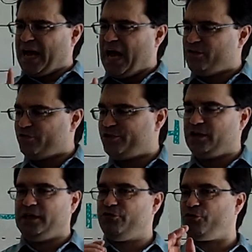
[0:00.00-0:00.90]
I have a
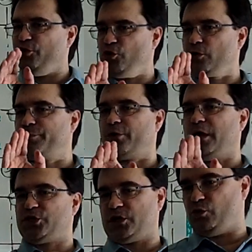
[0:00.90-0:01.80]
feeling for your
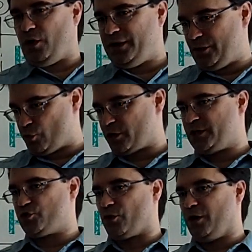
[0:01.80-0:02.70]
project one and
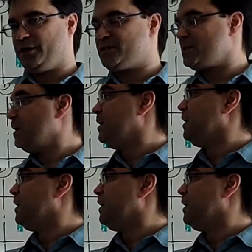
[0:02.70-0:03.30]
working drawings,